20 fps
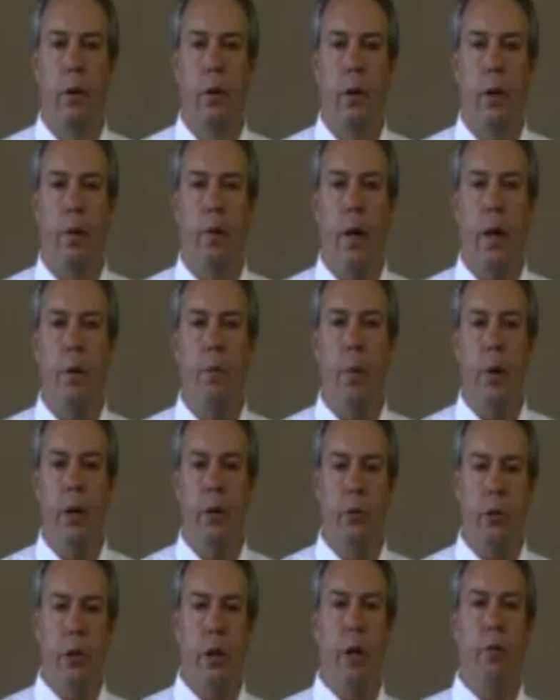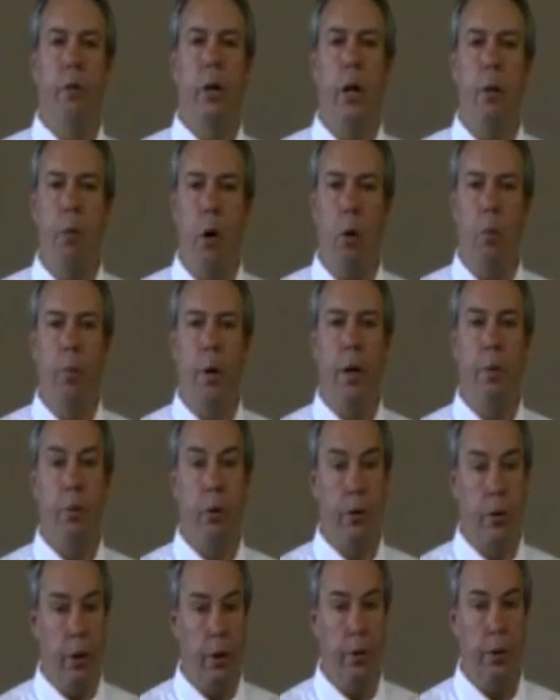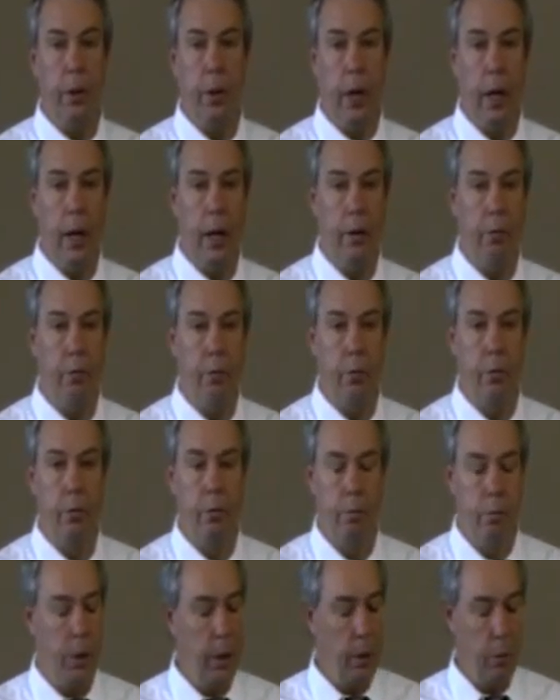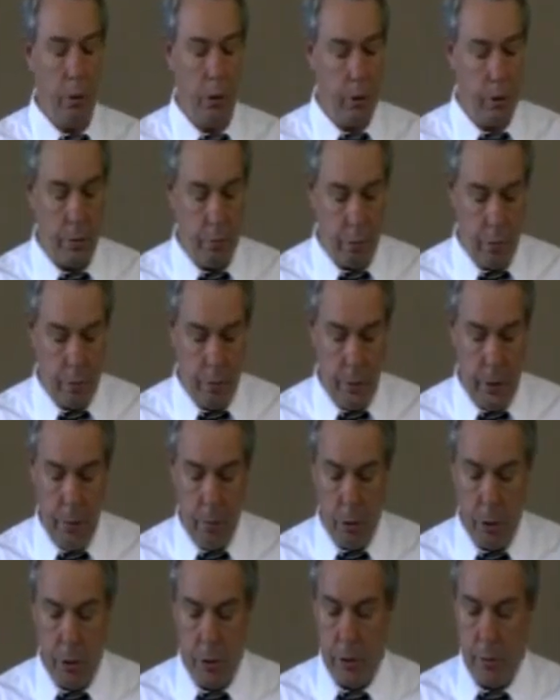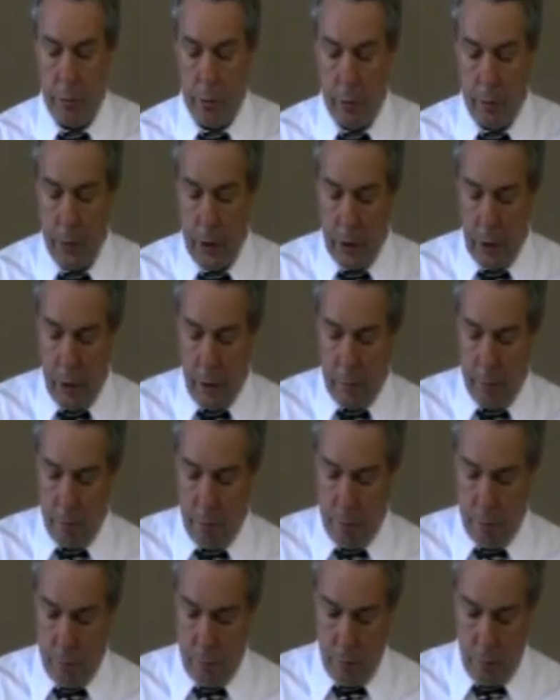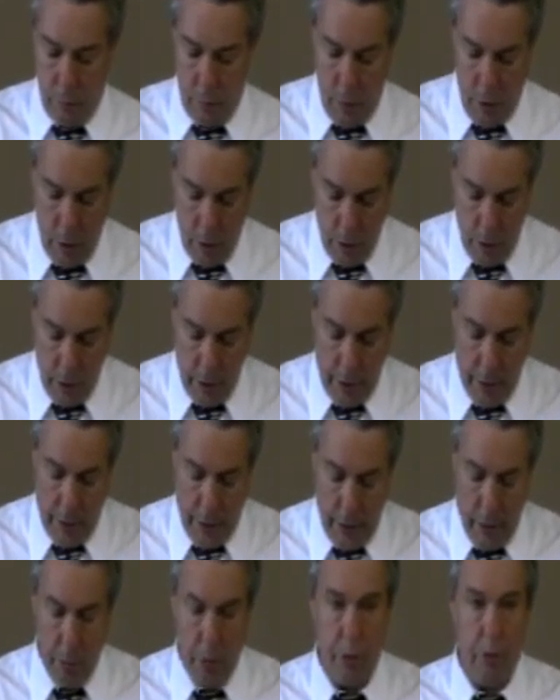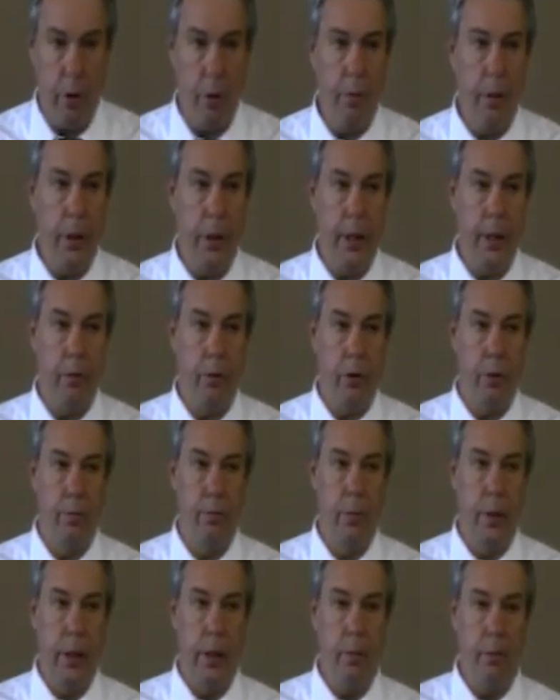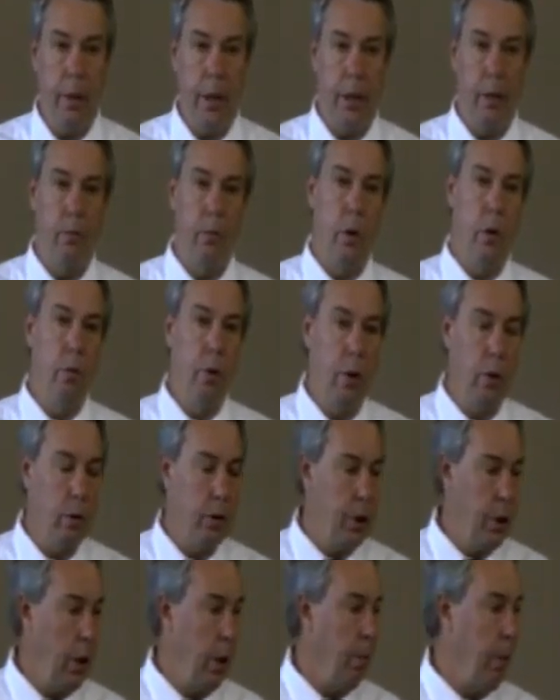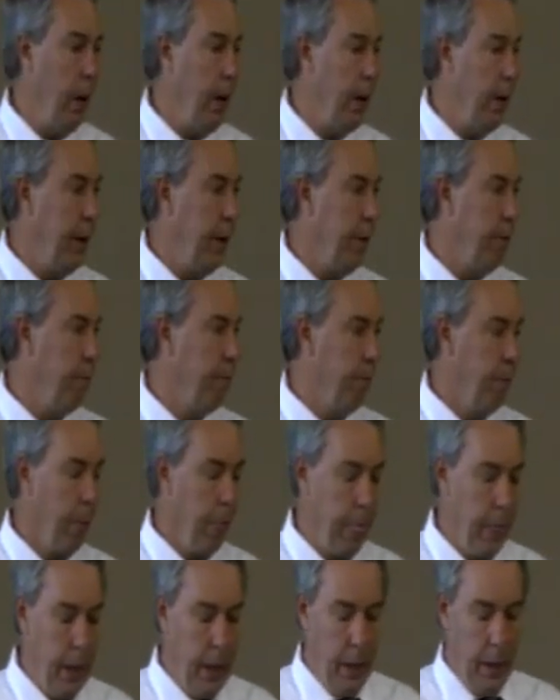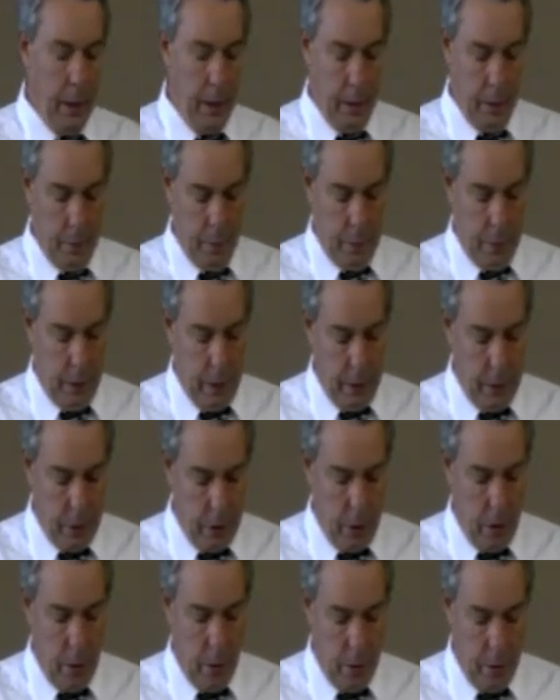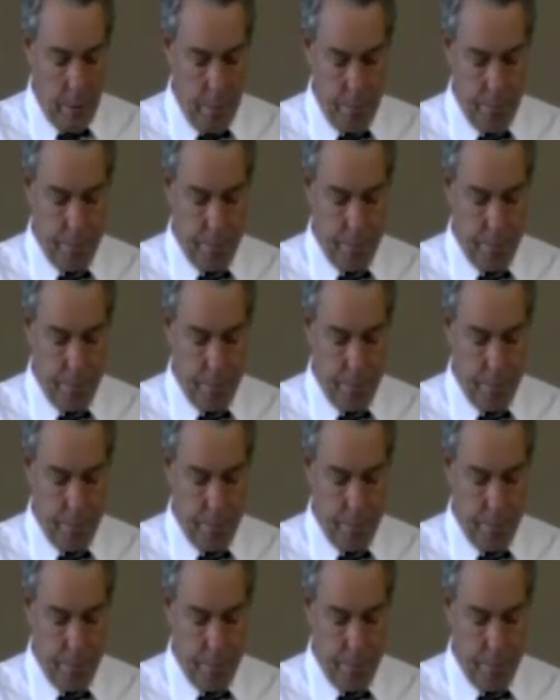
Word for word: Now they've been stuff come on people and took their life, but it wasn't it wasn't from God. It was from the devil. Amen. Well, we're going to stop right here. Praise the Lord.